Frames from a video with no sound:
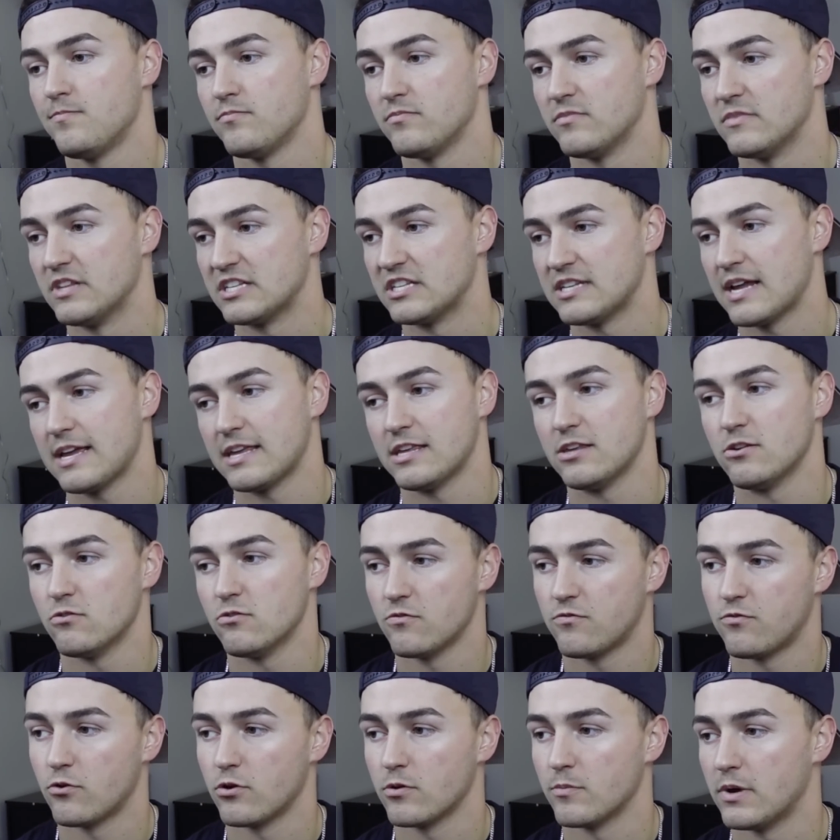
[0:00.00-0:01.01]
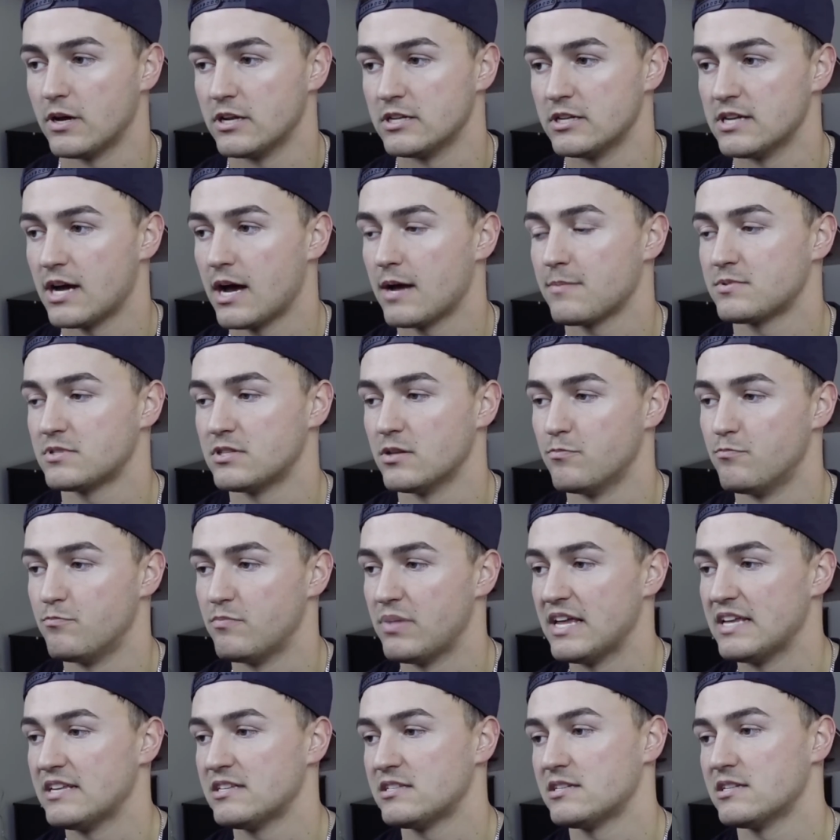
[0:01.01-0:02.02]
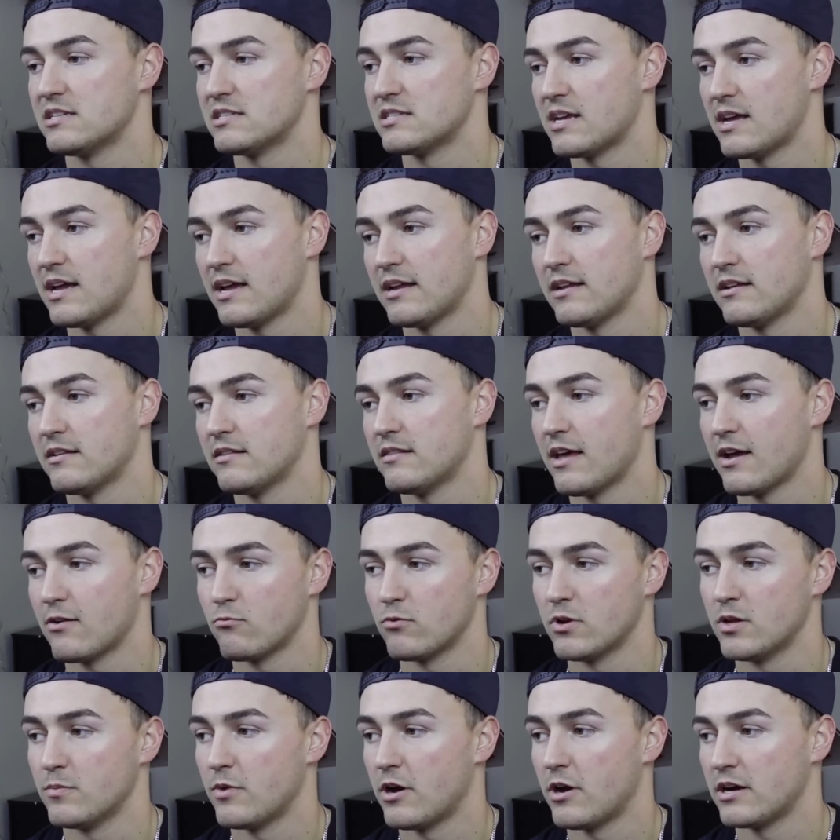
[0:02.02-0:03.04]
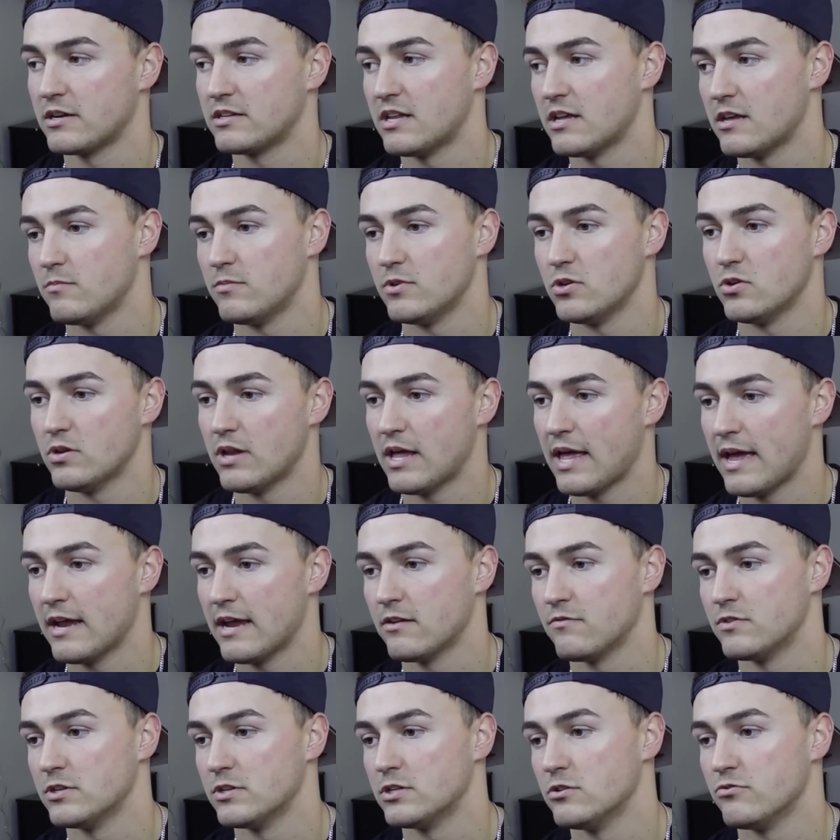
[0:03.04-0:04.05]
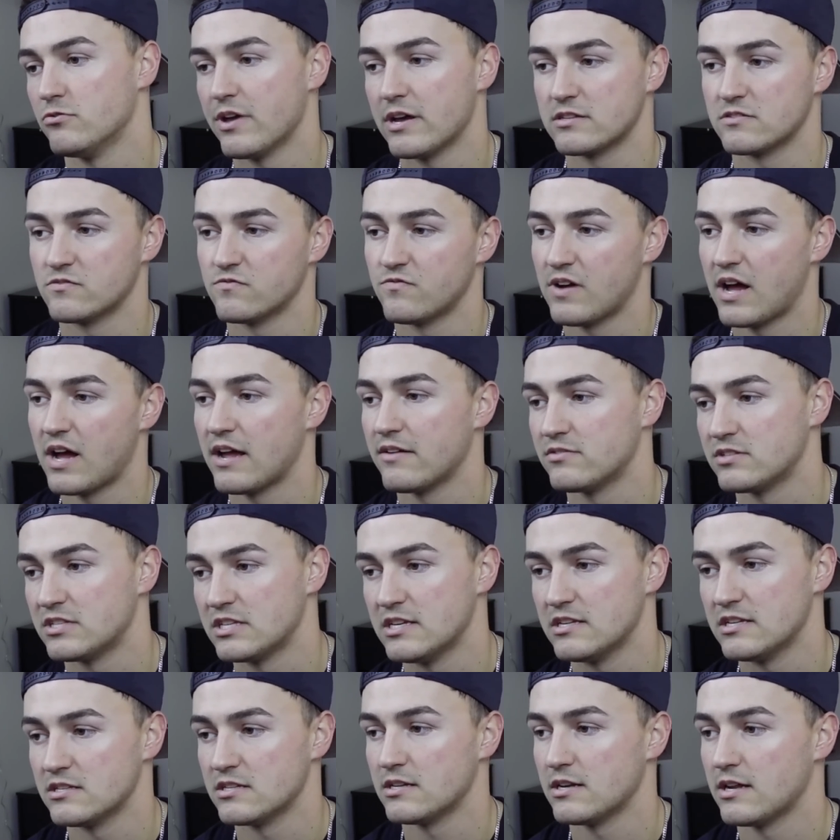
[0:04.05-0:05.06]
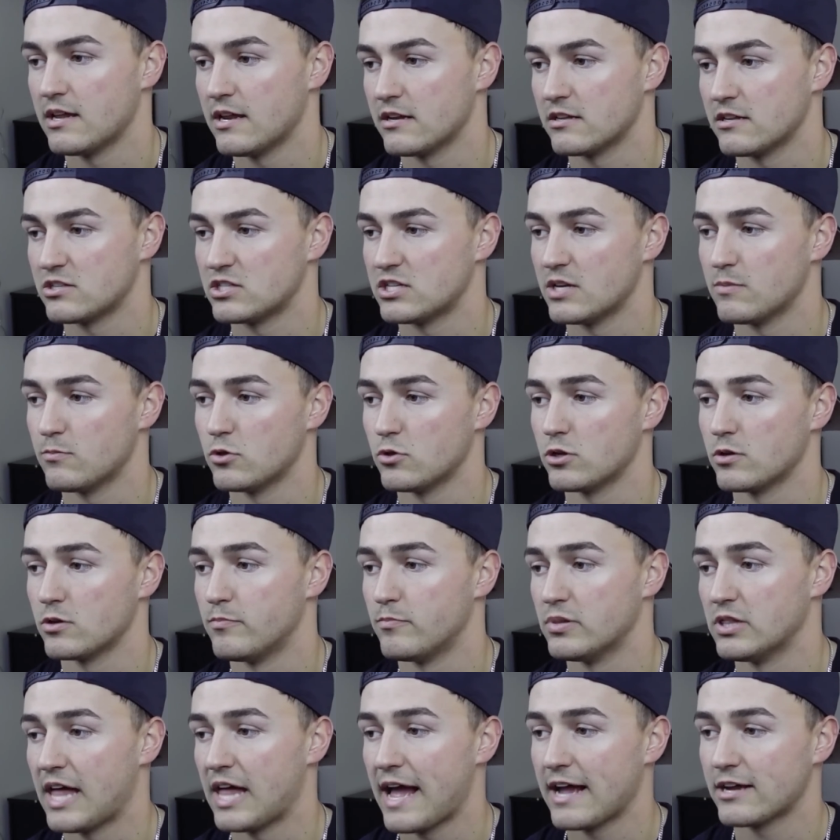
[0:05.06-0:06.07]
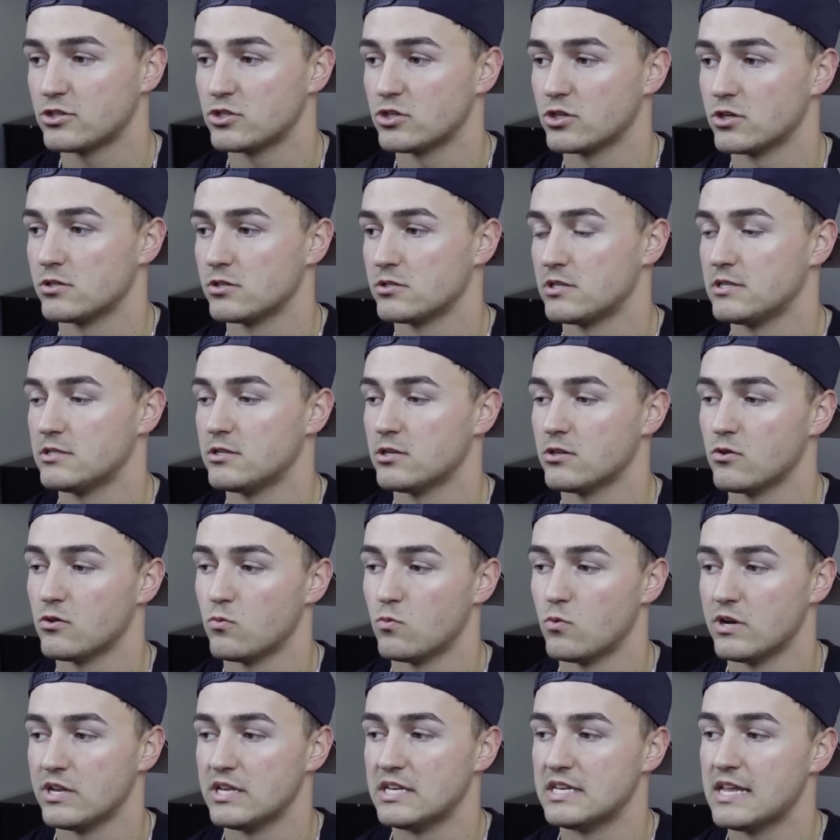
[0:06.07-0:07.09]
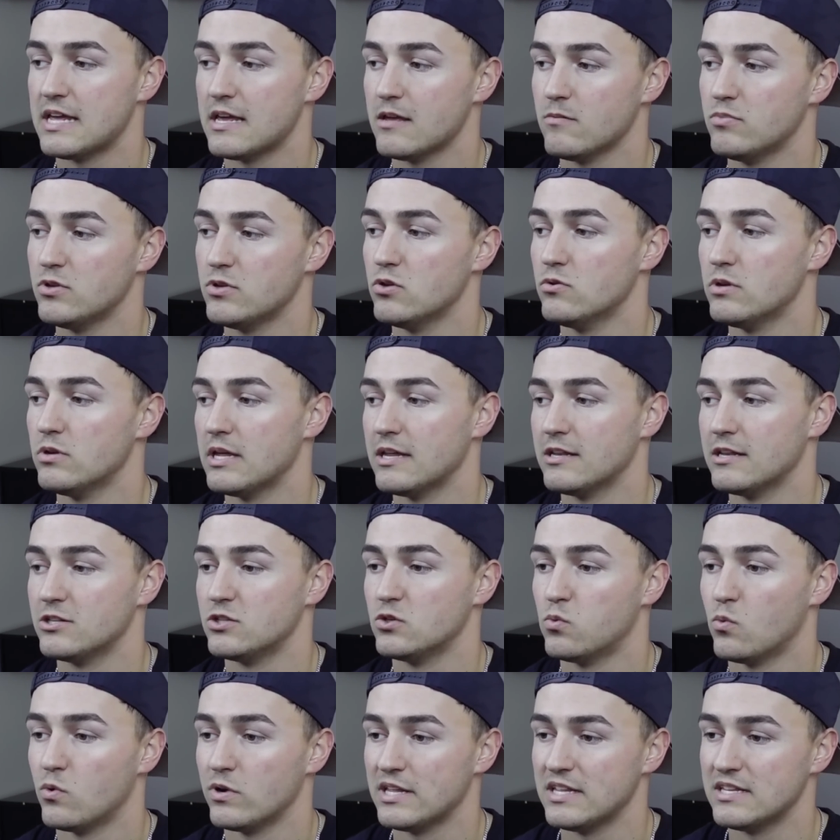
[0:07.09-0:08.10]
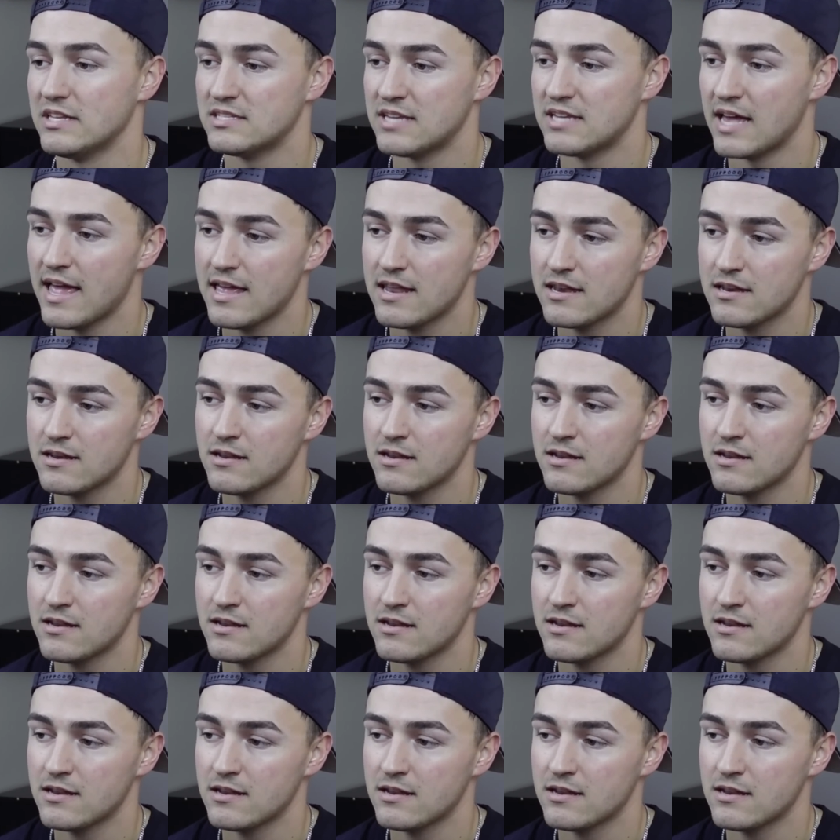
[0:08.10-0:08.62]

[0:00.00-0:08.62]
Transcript: This Nike uniform adopts the base design that Reebok debuted ahead of the 2005 season and a similar black jersey to the one debuted in 2010.